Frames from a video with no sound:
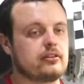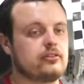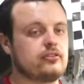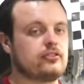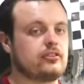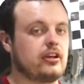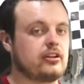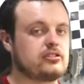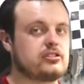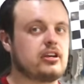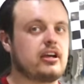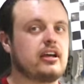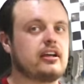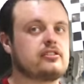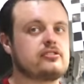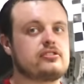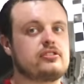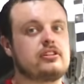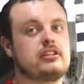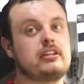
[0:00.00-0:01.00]
such
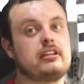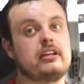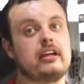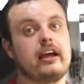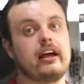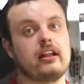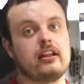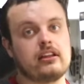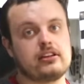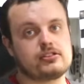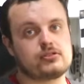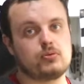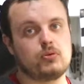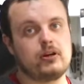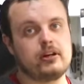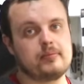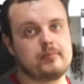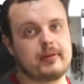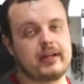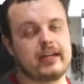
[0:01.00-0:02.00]
as the
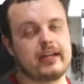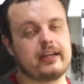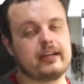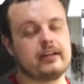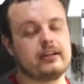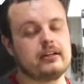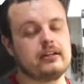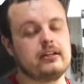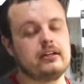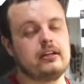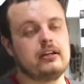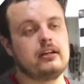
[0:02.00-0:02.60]
LS1 pan.